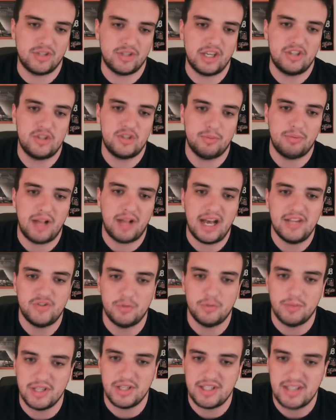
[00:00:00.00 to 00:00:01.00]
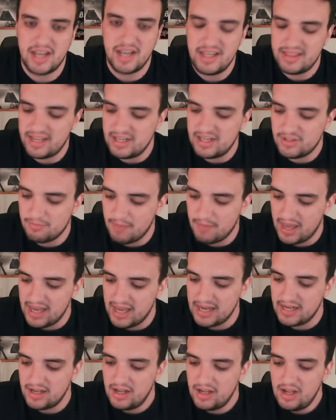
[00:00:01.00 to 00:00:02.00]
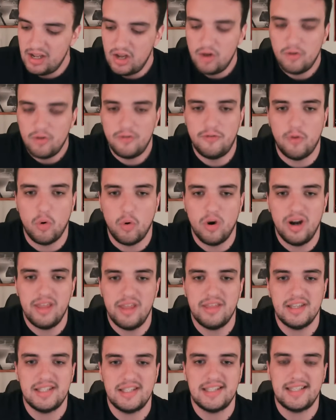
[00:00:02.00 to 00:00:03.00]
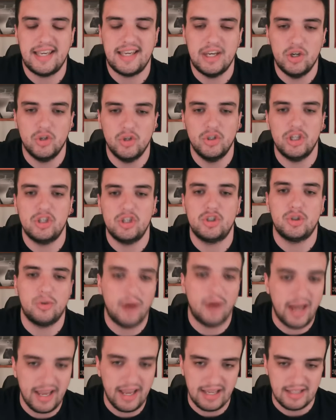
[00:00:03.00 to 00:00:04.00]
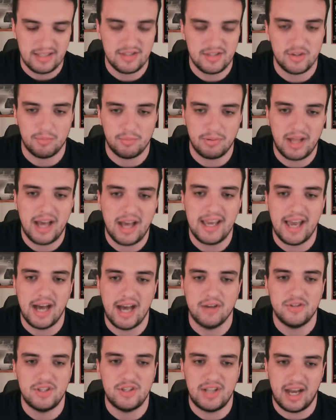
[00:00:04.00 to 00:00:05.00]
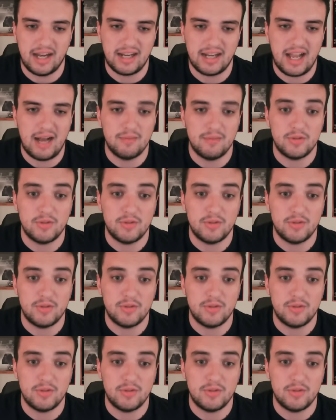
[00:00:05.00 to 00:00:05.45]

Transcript: Get supplies from the site that is made for the skilled trades, supplyhouse.com.